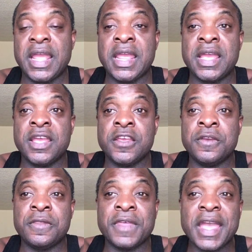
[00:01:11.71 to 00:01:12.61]

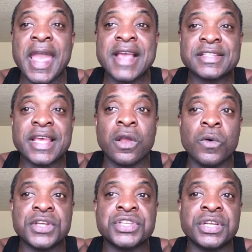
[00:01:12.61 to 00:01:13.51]
And they ask that
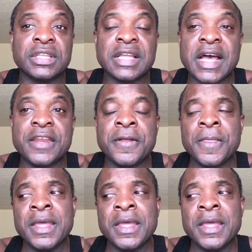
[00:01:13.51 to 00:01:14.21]
question a lot.